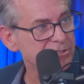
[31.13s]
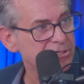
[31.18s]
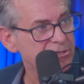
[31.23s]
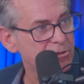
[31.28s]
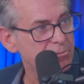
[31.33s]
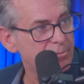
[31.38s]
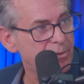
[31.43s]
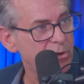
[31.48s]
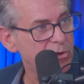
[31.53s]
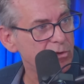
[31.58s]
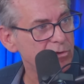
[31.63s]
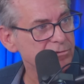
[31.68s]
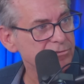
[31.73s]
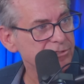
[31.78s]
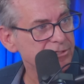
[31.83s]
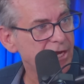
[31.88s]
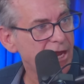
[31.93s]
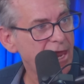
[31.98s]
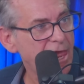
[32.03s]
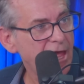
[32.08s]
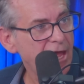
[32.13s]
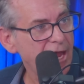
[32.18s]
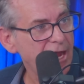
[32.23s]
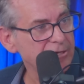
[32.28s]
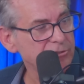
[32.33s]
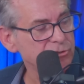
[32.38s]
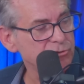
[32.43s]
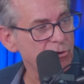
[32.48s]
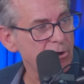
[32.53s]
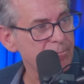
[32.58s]
in the polls
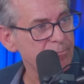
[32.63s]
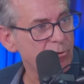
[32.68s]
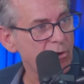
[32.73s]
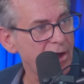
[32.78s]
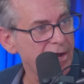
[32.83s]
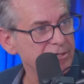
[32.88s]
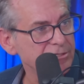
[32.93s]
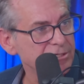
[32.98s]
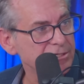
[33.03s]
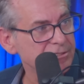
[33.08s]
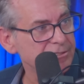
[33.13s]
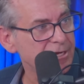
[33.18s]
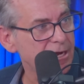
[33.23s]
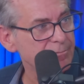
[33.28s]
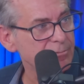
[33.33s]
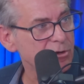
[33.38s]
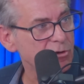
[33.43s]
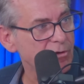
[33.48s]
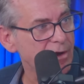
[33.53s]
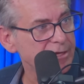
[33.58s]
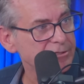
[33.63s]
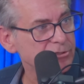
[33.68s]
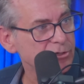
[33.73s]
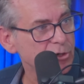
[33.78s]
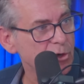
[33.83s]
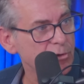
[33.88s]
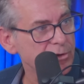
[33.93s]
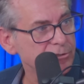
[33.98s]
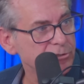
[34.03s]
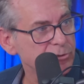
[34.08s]
and Trump rises, Democrats are
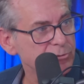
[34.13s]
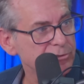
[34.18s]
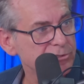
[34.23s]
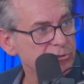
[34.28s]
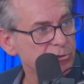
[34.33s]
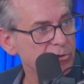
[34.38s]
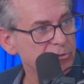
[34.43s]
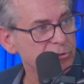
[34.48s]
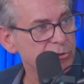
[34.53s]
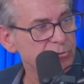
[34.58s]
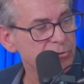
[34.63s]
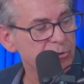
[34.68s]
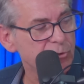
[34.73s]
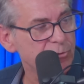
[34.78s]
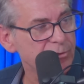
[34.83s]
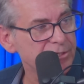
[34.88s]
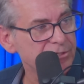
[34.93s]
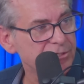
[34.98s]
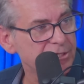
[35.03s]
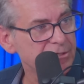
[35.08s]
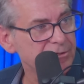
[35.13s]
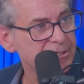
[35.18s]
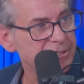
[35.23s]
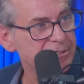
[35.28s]
going to resort to increasingly